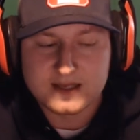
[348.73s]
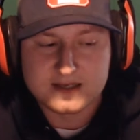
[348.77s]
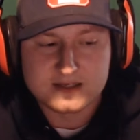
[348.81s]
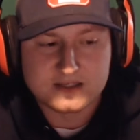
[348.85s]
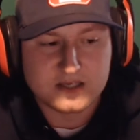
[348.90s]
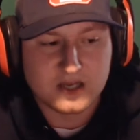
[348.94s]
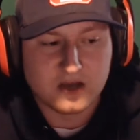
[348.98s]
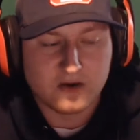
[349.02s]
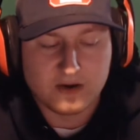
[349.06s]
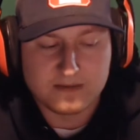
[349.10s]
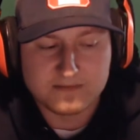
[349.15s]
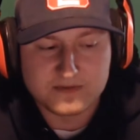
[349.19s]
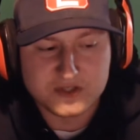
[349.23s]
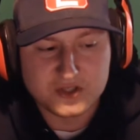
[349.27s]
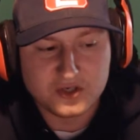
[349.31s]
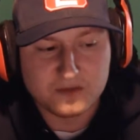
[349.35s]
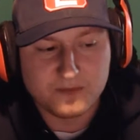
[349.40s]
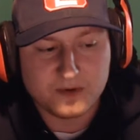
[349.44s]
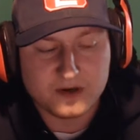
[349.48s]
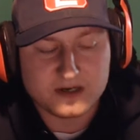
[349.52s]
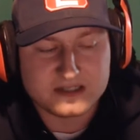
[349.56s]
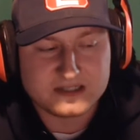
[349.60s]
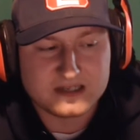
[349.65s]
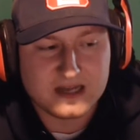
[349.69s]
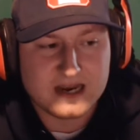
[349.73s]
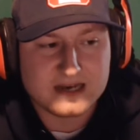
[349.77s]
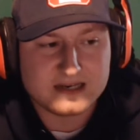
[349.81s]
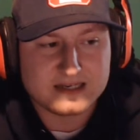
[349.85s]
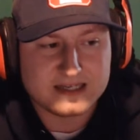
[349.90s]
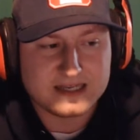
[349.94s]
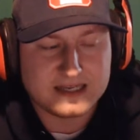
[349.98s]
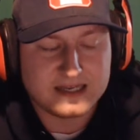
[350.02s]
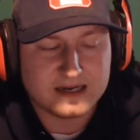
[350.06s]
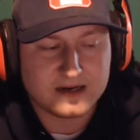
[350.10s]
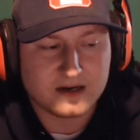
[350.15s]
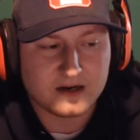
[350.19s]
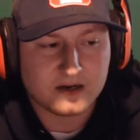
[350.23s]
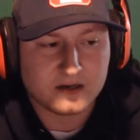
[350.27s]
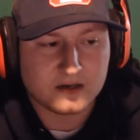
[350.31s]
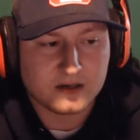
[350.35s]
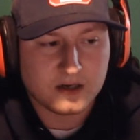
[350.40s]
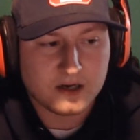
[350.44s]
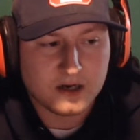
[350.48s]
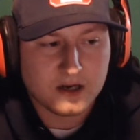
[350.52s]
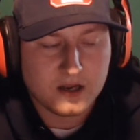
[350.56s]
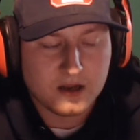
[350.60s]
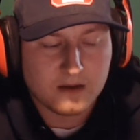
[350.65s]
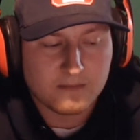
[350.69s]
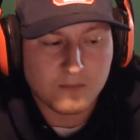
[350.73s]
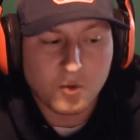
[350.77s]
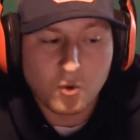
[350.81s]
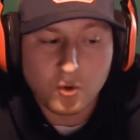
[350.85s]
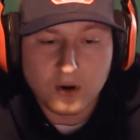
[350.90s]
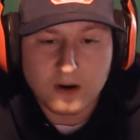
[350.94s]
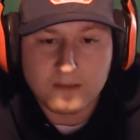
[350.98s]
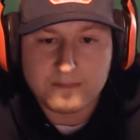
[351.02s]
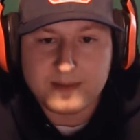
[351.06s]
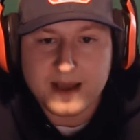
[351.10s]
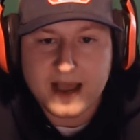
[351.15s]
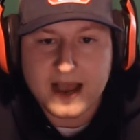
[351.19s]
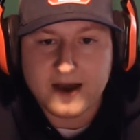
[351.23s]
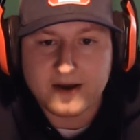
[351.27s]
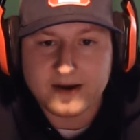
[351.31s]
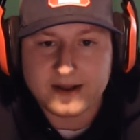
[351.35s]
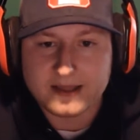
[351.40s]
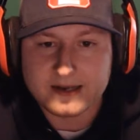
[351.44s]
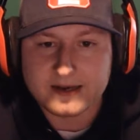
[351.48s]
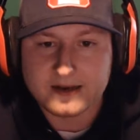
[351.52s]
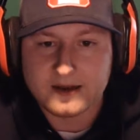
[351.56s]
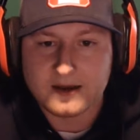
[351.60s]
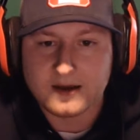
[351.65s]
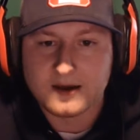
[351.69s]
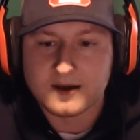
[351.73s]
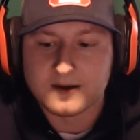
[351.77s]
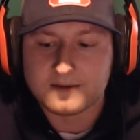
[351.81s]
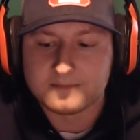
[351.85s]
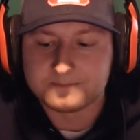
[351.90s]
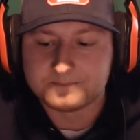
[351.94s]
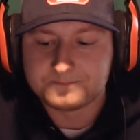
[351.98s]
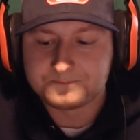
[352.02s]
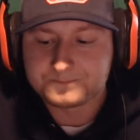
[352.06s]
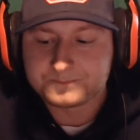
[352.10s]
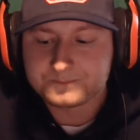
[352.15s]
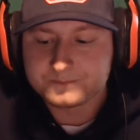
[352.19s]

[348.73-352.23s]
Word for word: So I'm super excited to hear more about it. Um,